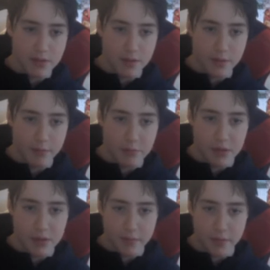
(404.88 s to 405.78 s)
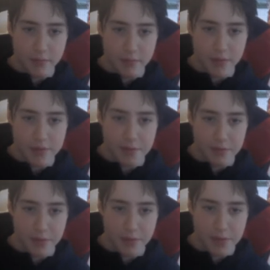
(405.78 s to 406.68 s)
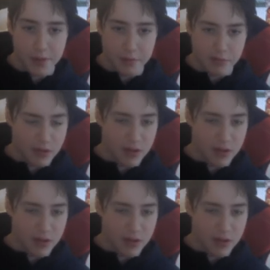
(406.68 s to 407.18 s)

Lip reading: of Britain for the first 2 years of the war.